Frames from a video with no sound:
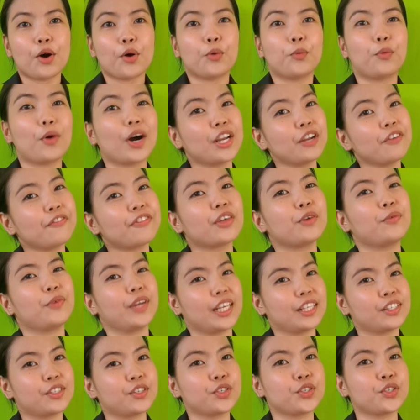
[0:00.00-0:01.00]
One of the
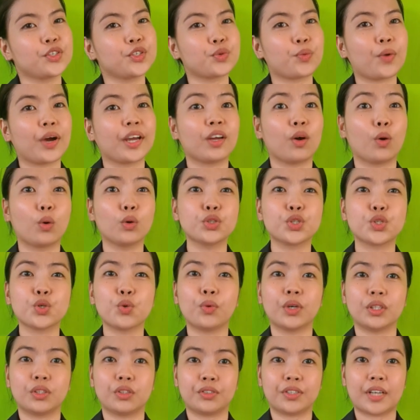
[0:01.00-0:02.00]
reasons why I also
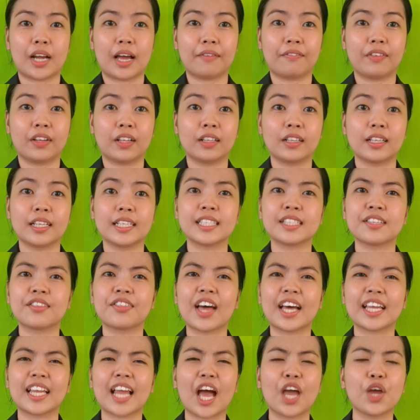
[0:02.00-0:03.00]
want to travel is
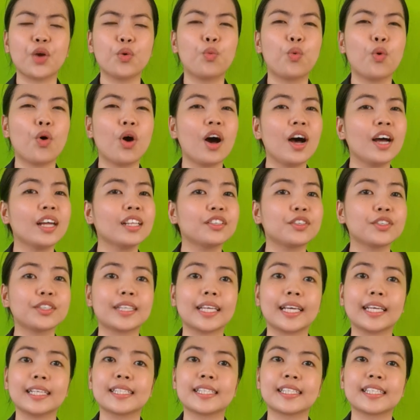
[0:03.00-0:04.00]
that I want to
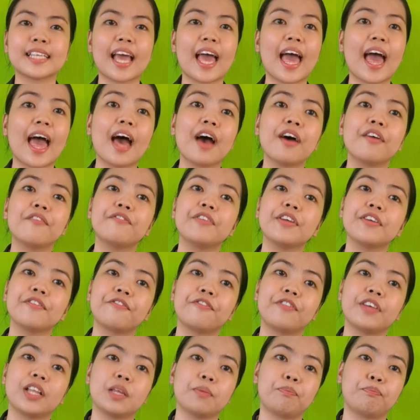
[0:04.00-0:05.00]
taste every
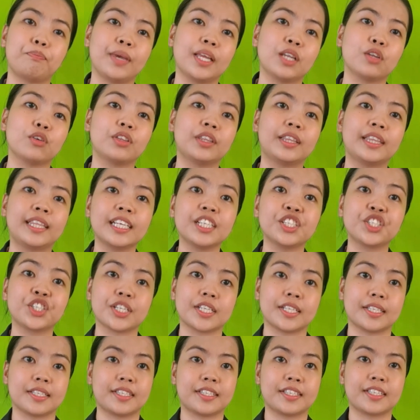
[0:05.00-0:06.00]
Filipino
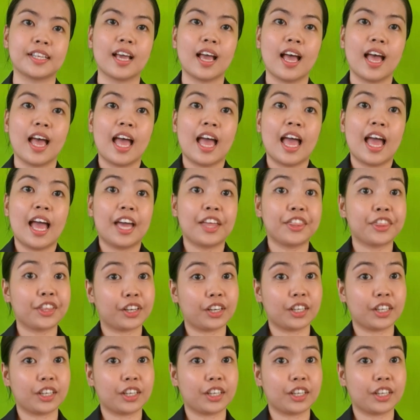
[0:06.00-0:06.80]
dishes in the